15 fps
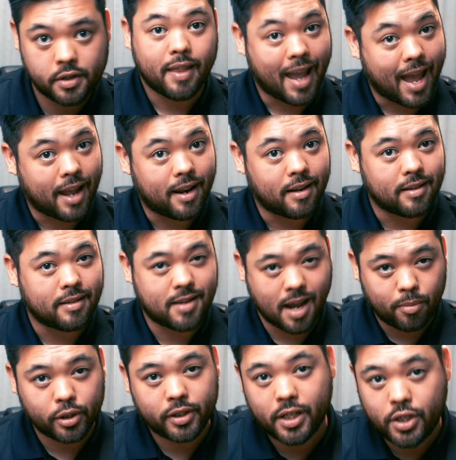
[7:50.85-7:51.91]
They had
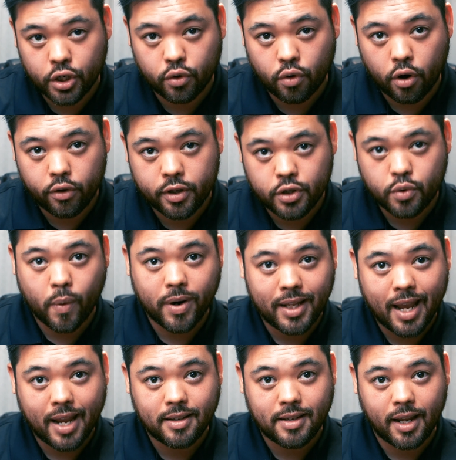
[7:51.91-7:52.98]
double-digit growth in
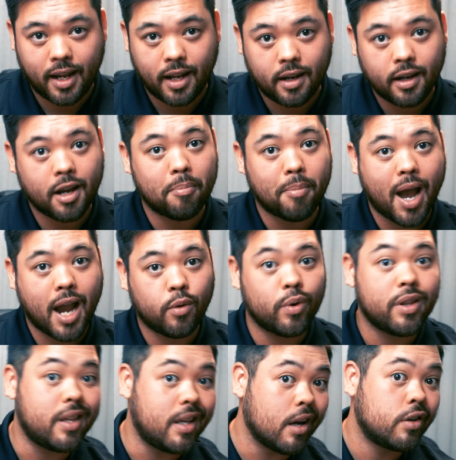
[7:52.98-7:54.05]
2018 combined
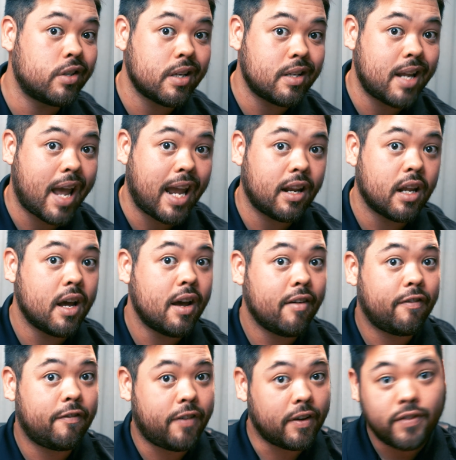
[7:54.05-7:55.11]
with year-to-date
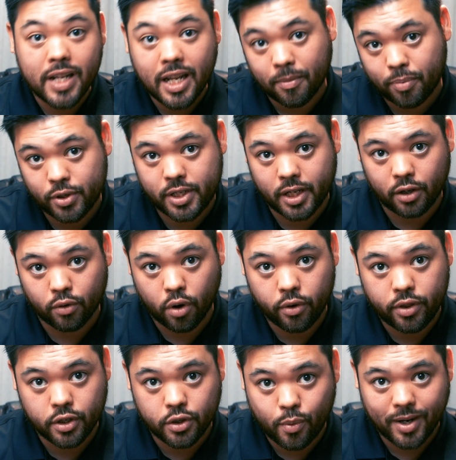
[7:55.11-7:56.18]
15%
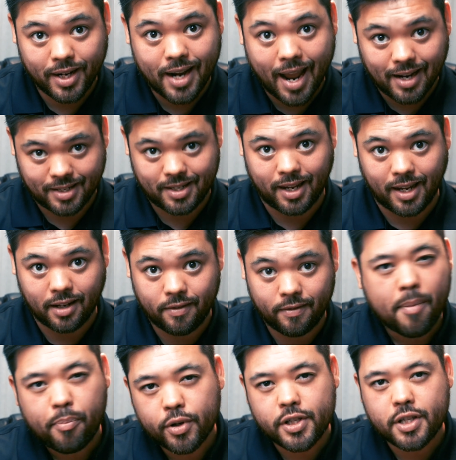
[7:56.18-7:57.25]
growth in 2019.
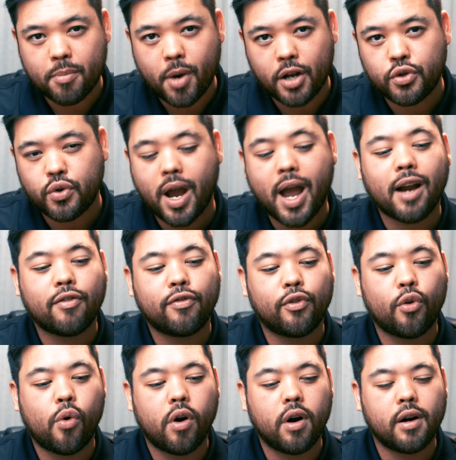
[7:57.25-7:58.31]
That puts them on track
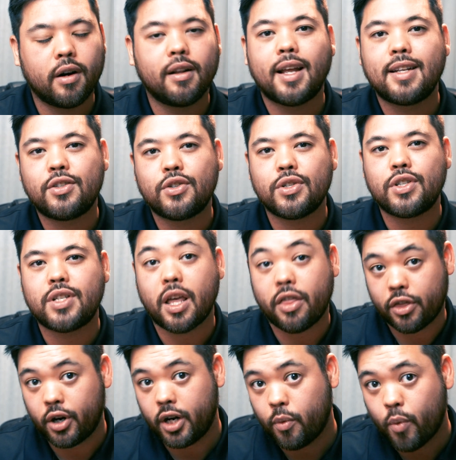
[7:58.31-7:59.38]
for, let's just say,
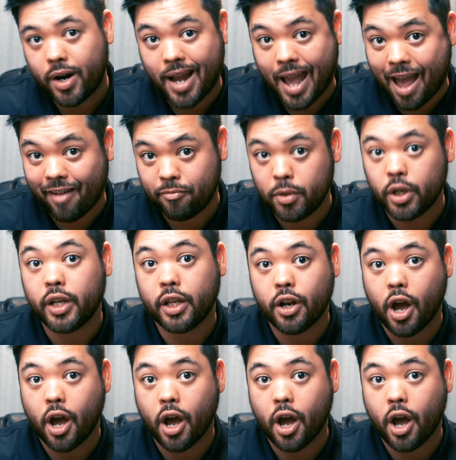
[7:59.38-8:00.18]
$31.5 million.